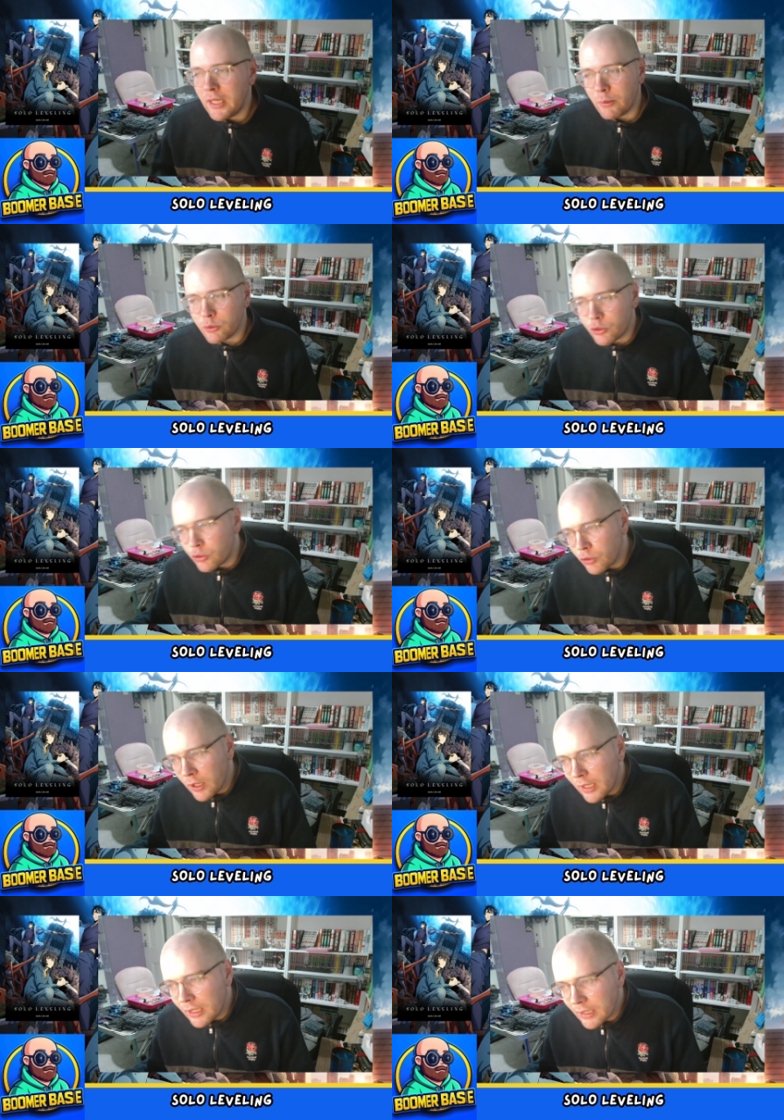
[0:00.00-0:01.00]
He was
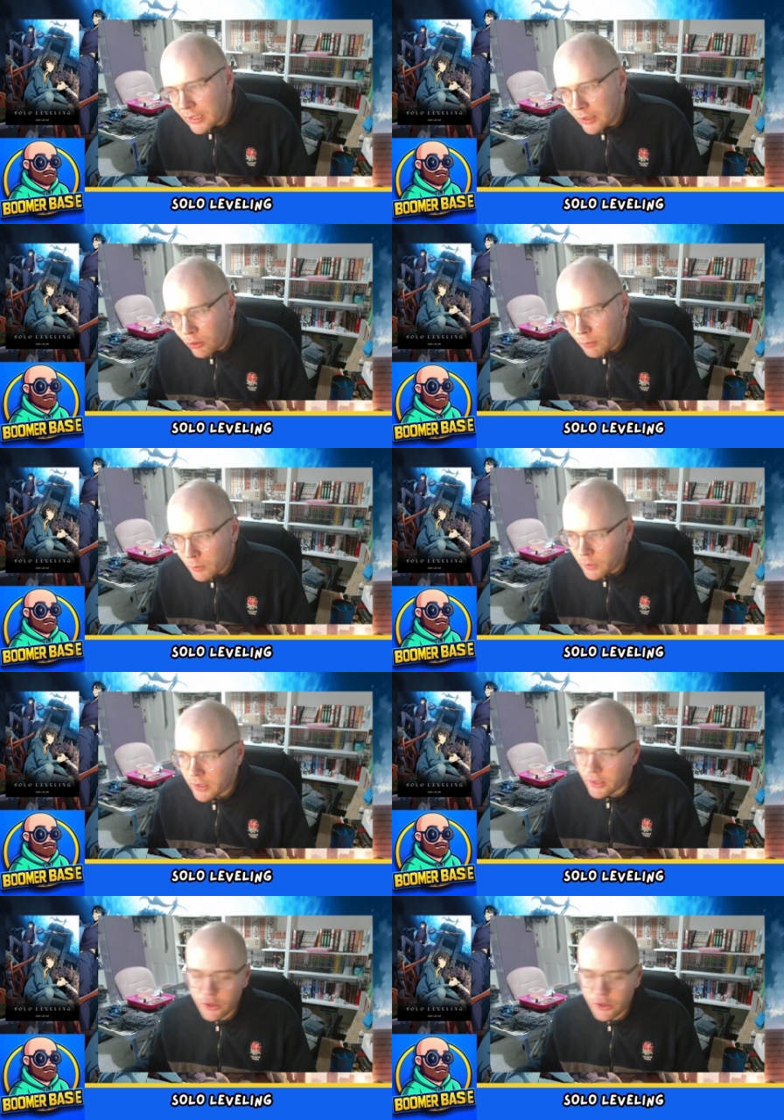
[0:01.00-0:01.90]
struggling a little bit with it.